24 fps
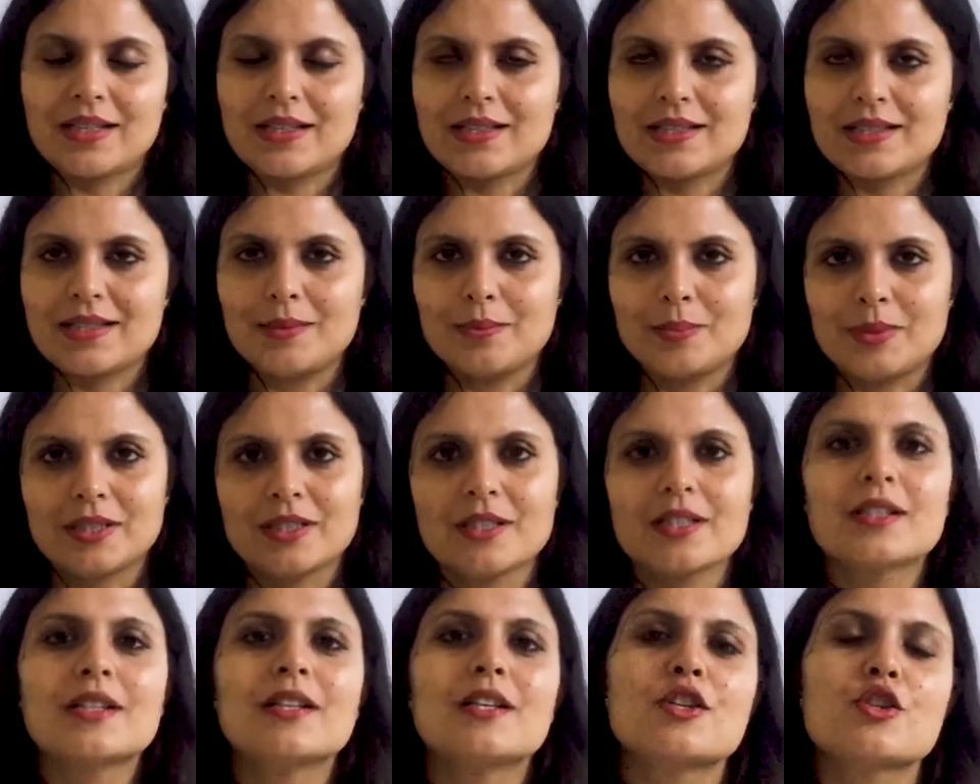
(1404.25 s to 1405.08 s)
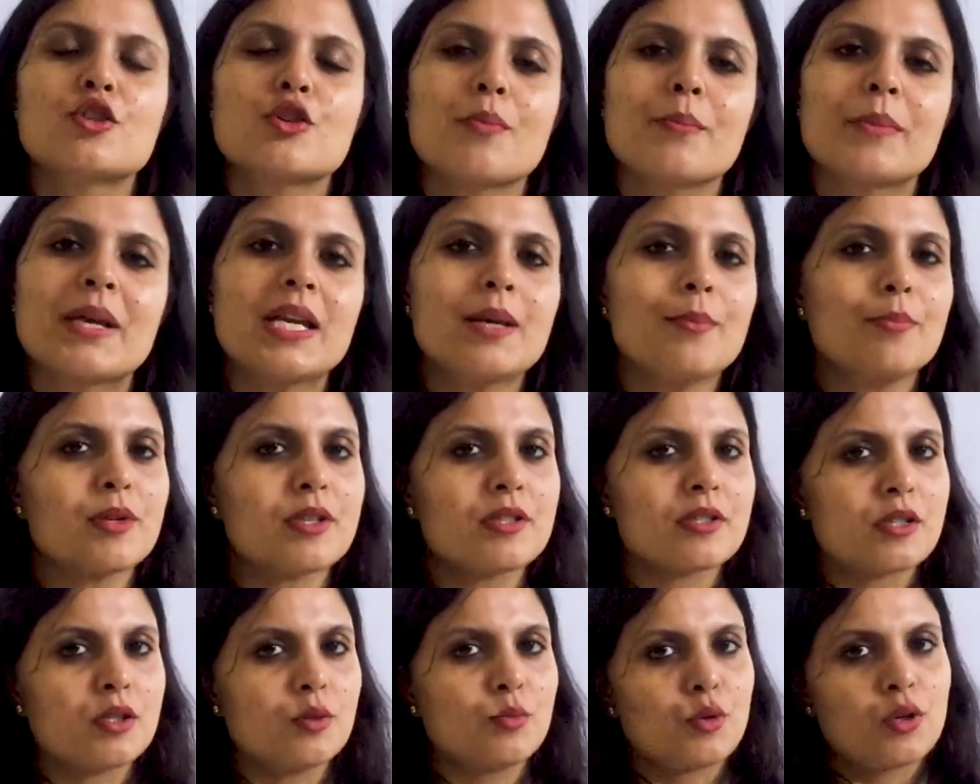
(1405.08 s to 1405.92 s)
Simple. So me,
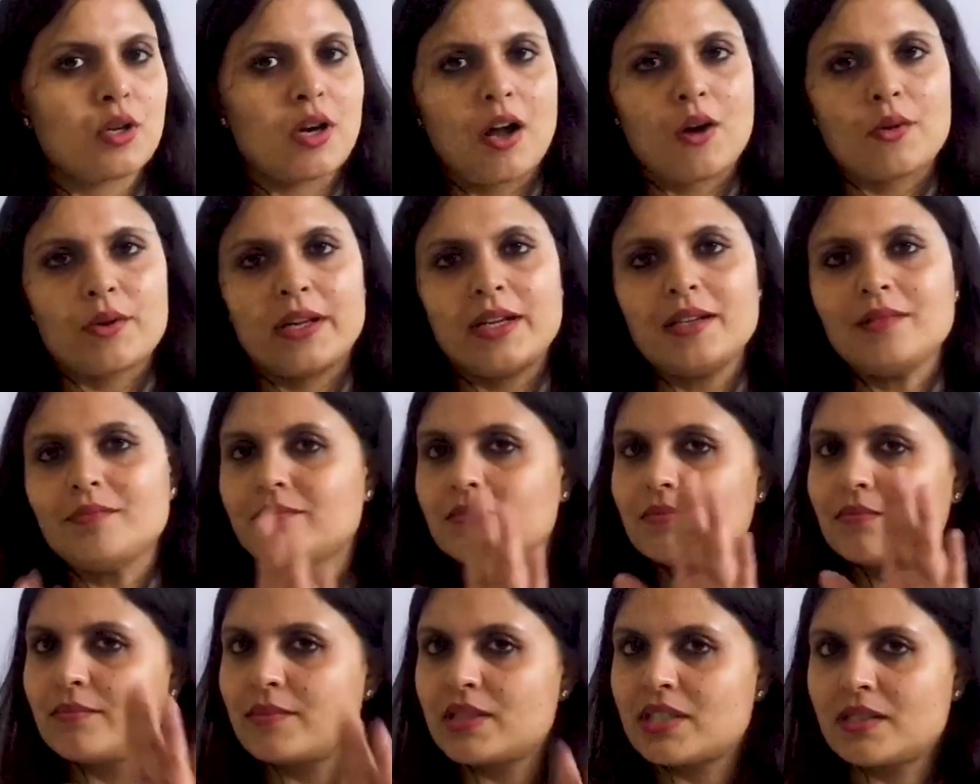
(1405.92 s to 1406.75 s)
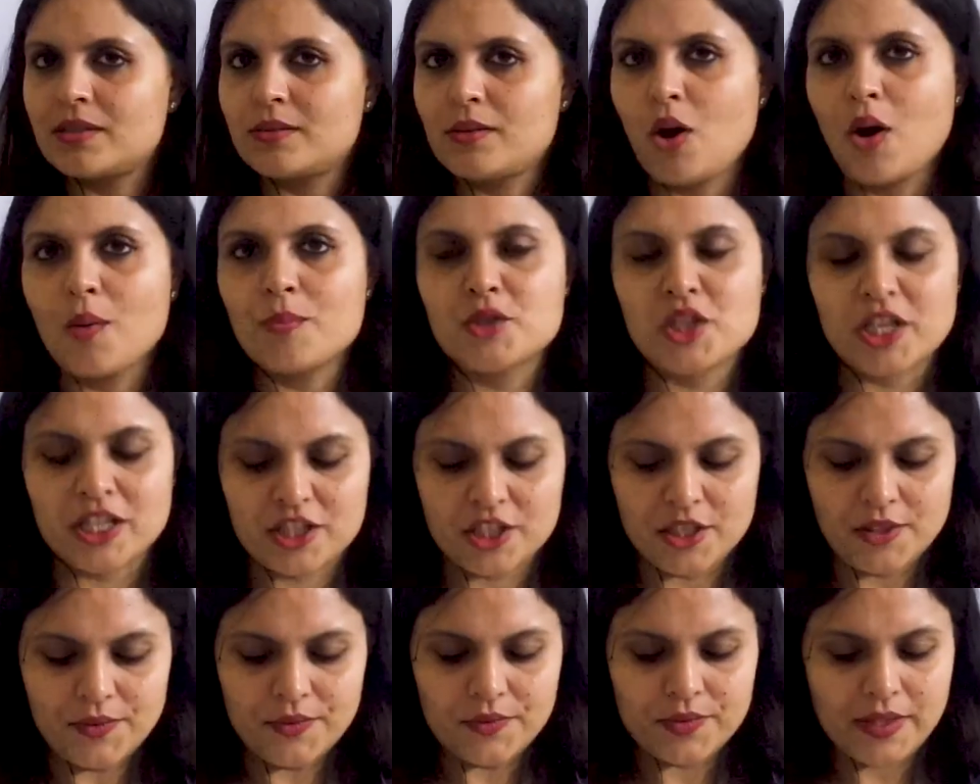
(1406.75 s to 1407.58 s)
personal pronoun in
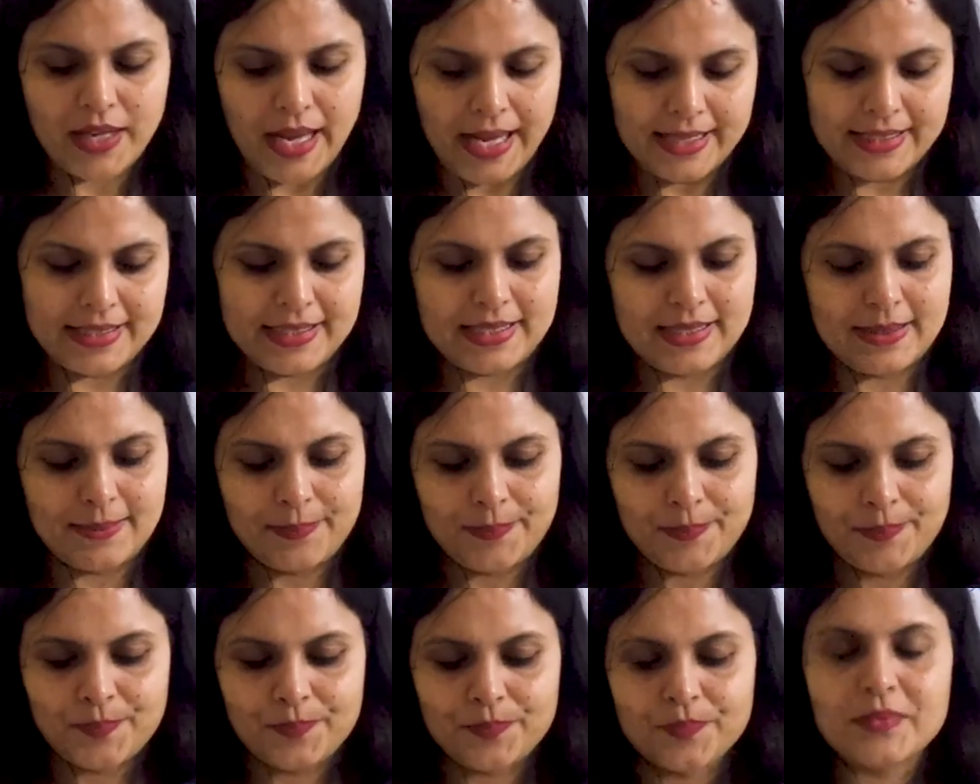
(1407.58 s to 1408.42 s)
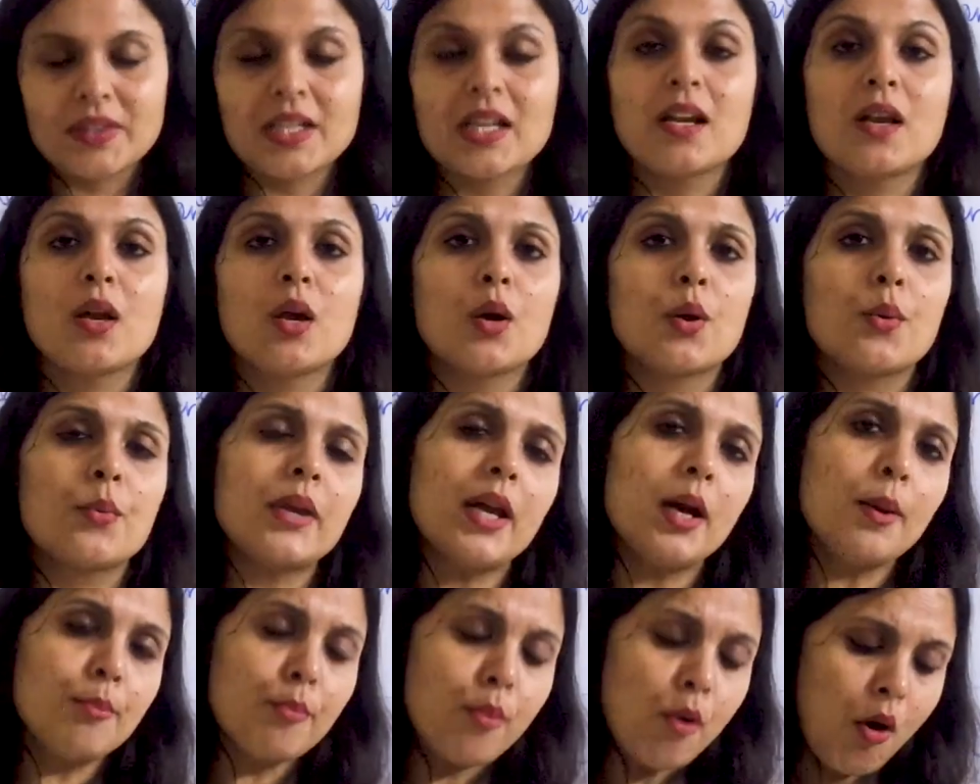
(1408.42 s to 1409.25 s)
objective case. We
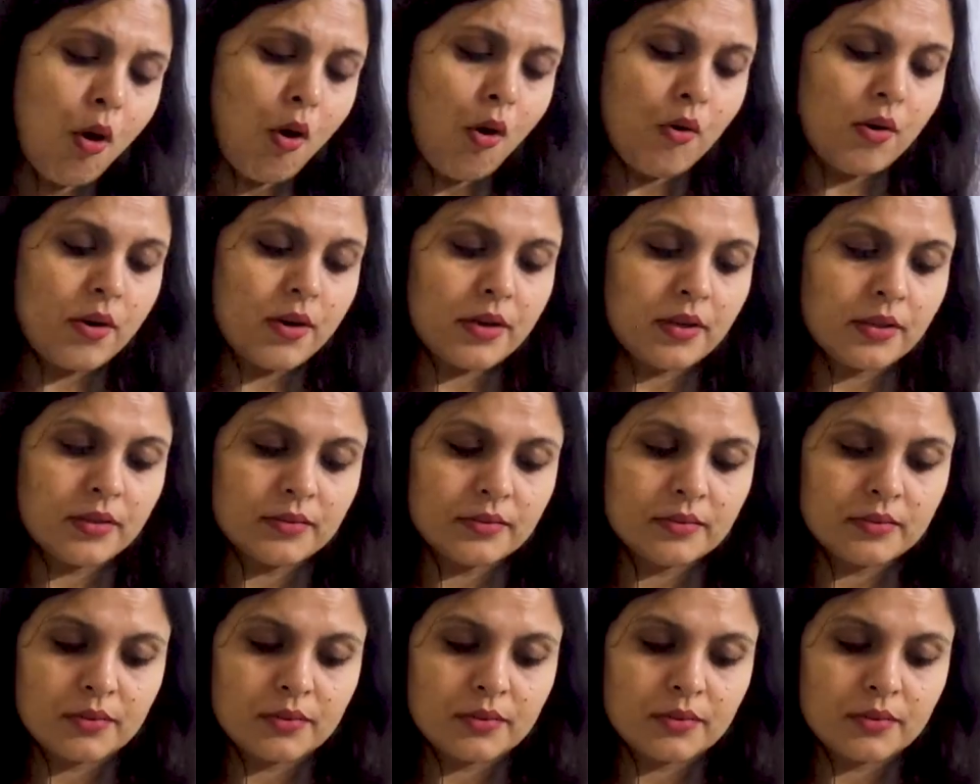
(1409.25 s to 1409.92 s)
are bored.